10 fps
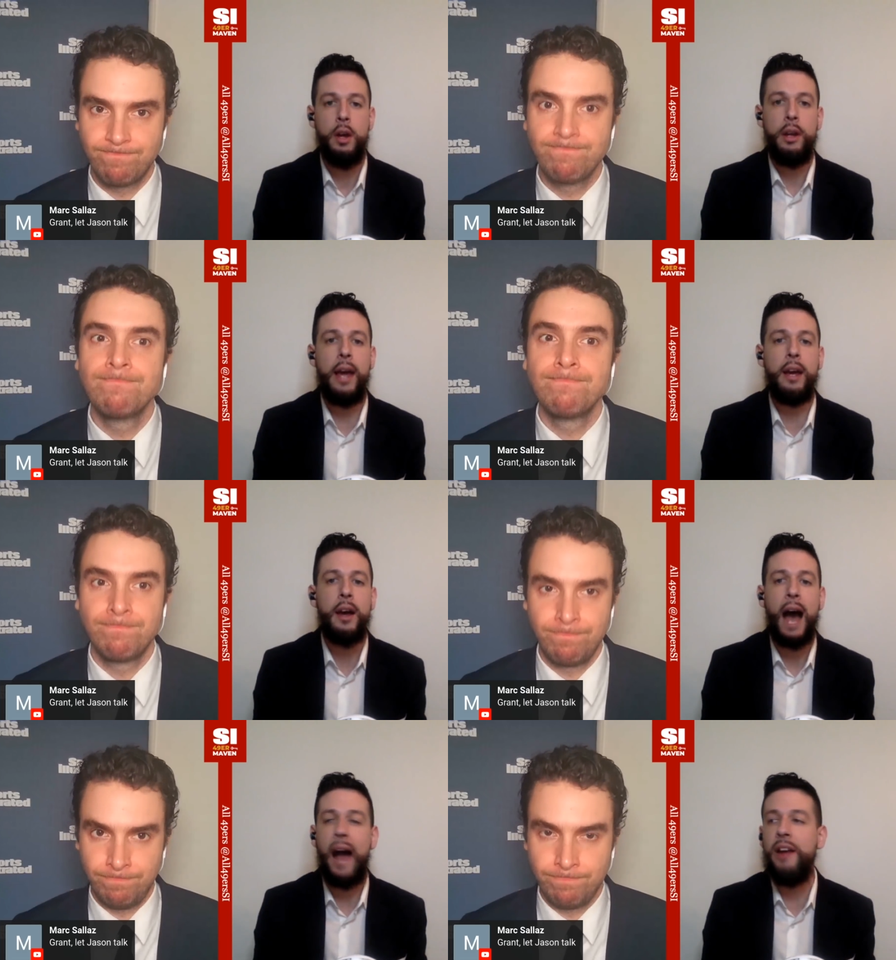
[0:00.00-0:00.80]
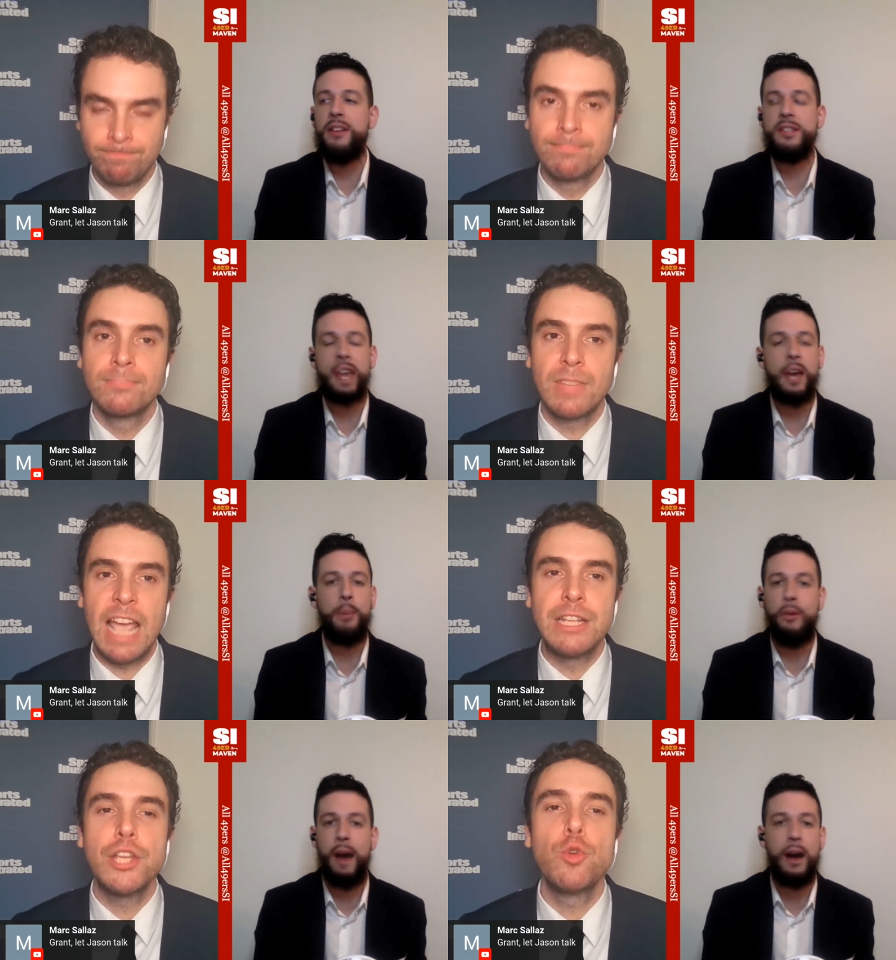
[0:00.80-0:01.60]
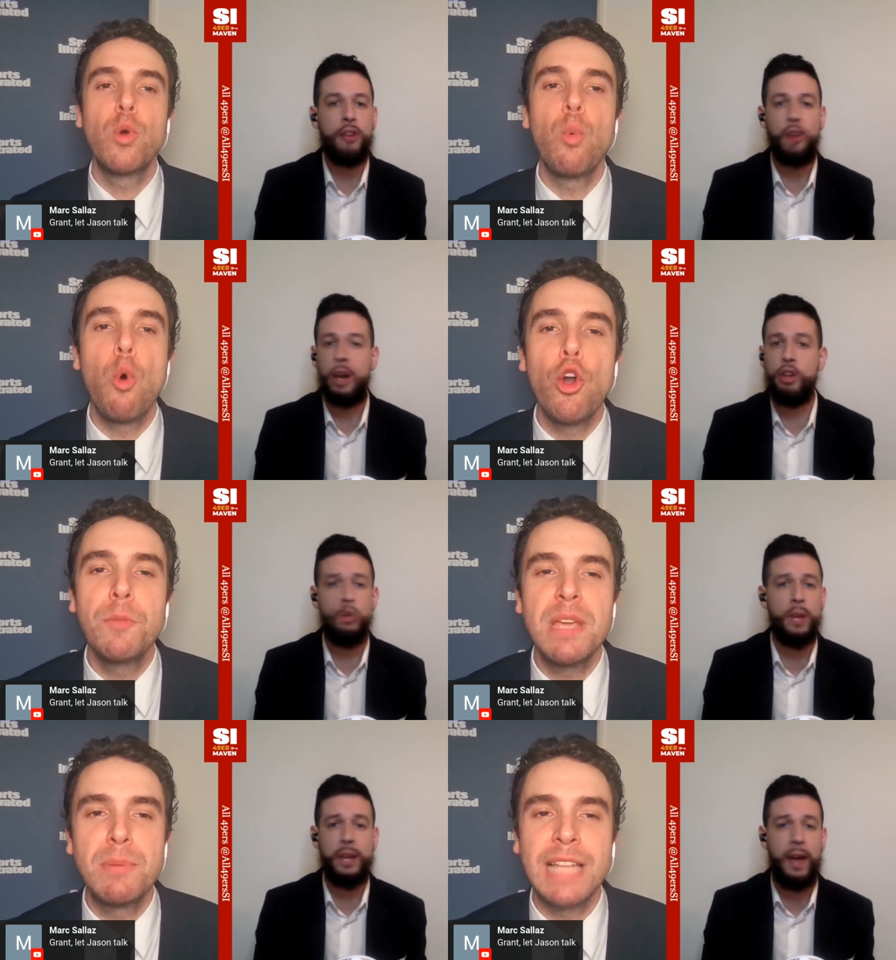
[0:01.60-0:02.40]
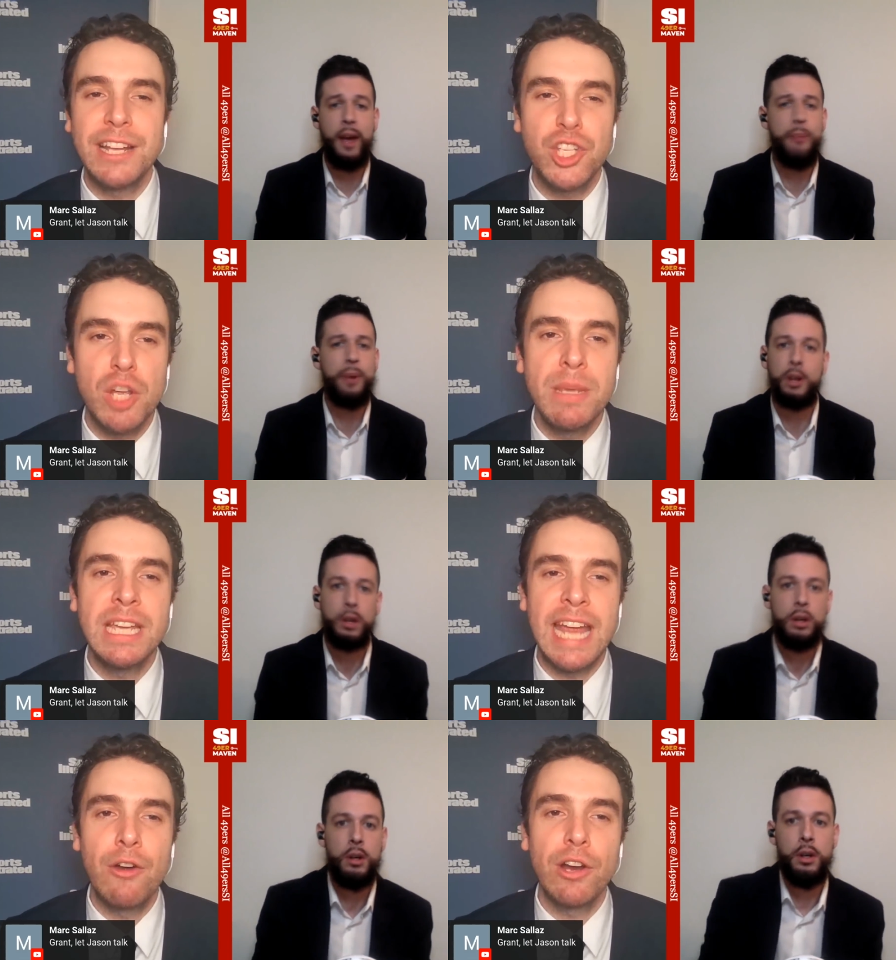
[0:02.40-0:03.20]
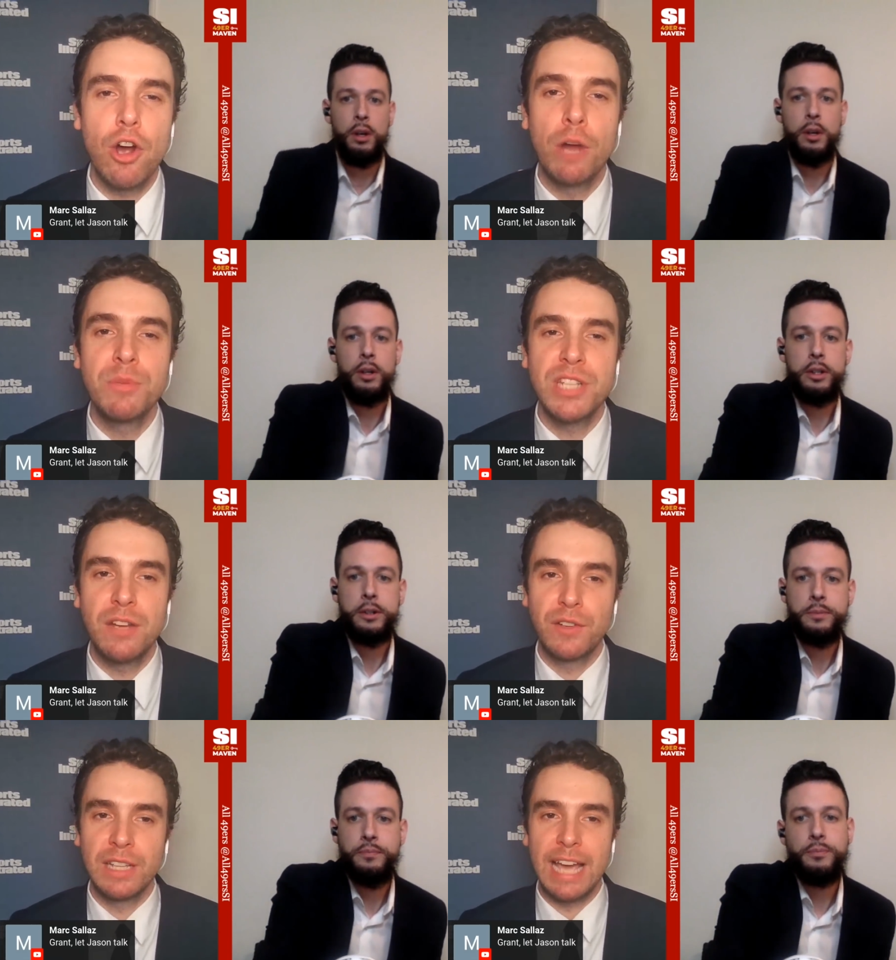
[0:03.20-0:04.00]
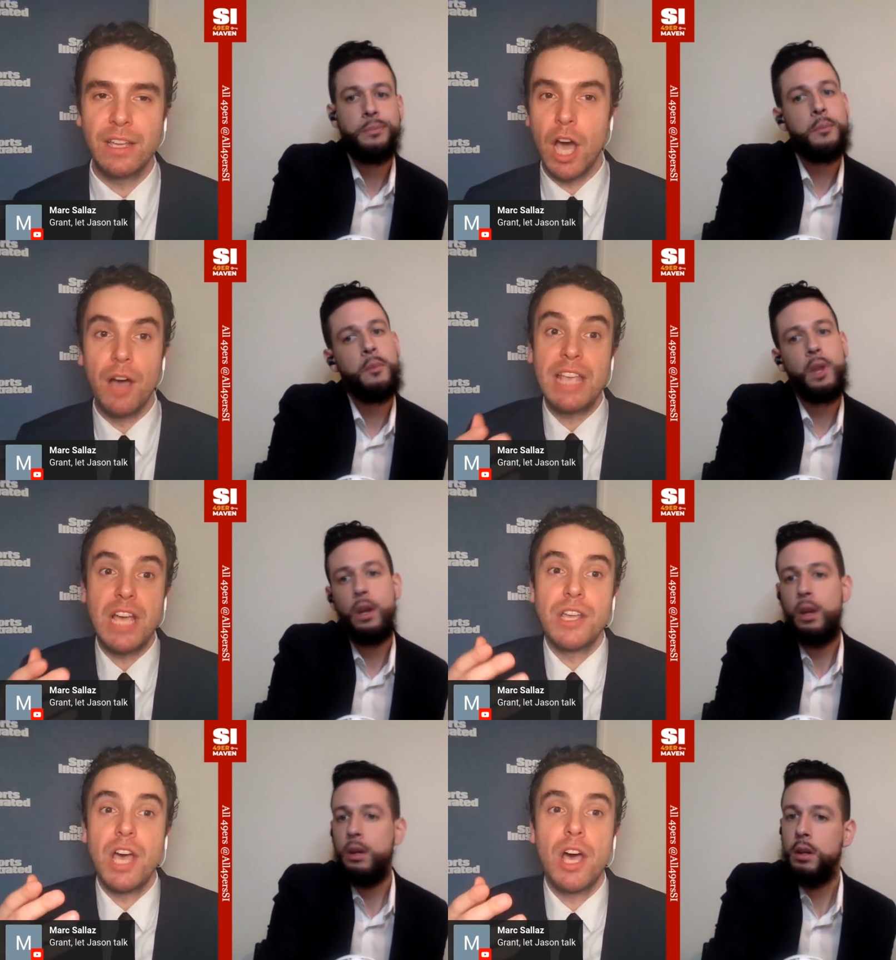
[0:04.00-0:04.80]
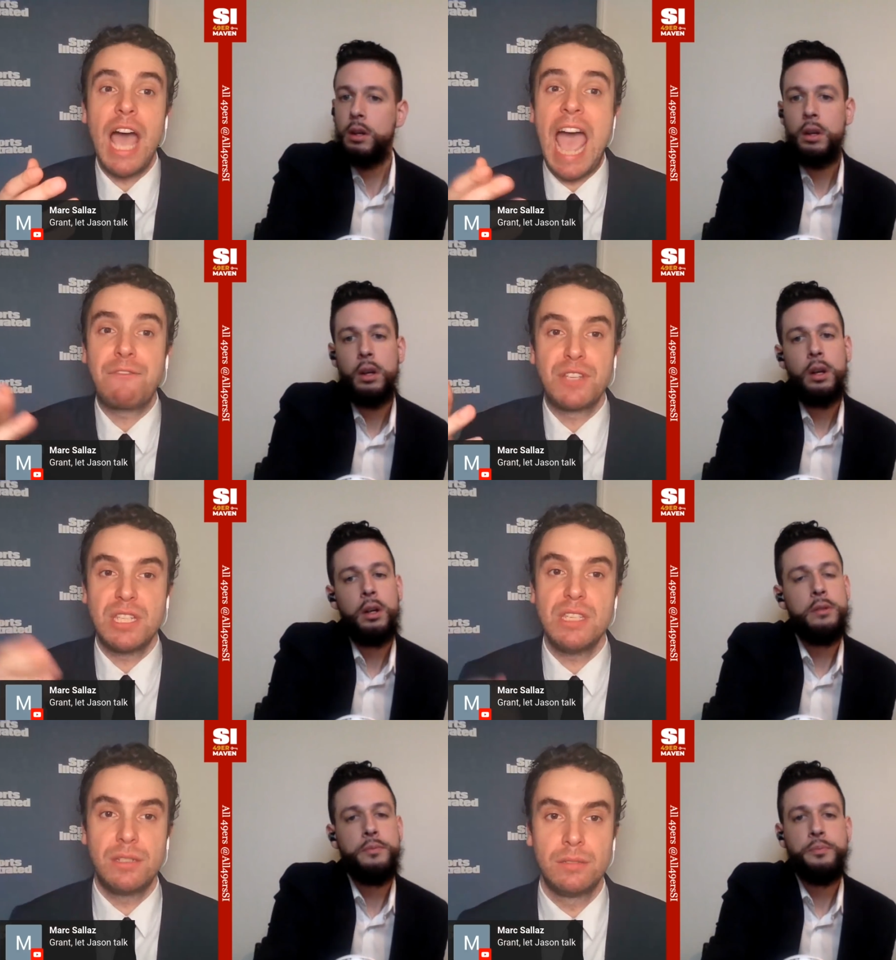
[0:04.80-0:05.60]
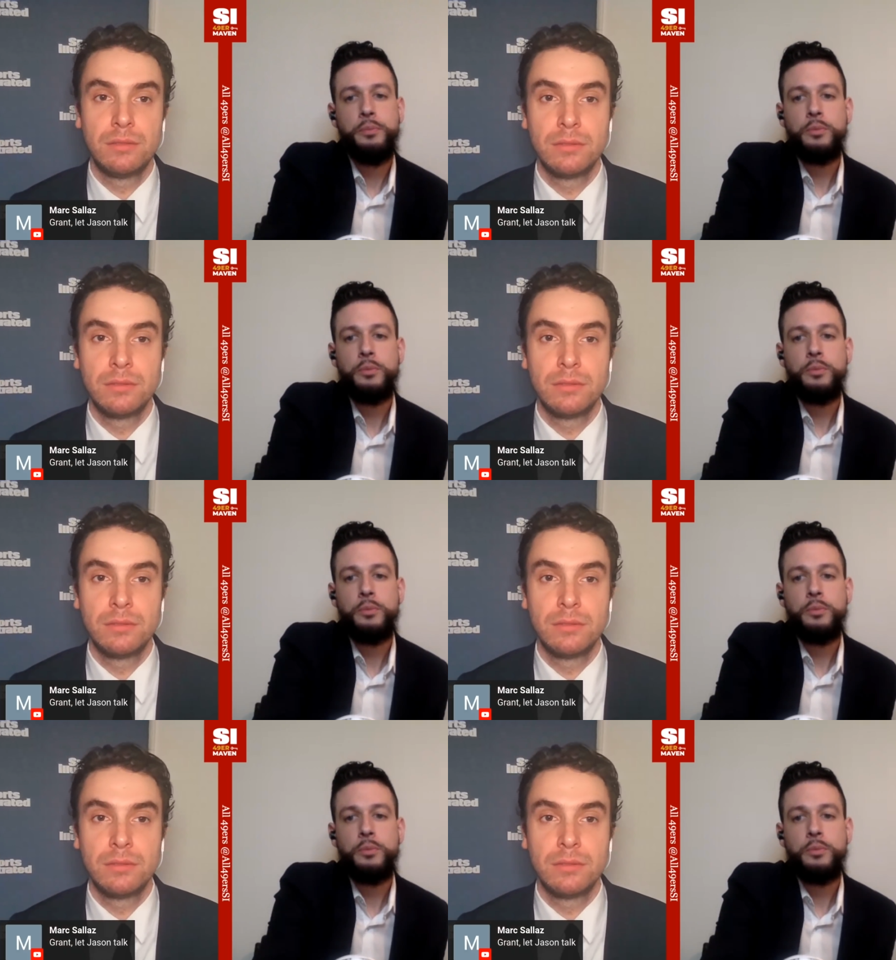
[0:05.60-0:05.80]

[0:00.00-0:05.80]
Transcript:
Speaker 1: Like I understand Paraag and trying to people like Jimmy and Arik Armstead for like a, a half a season.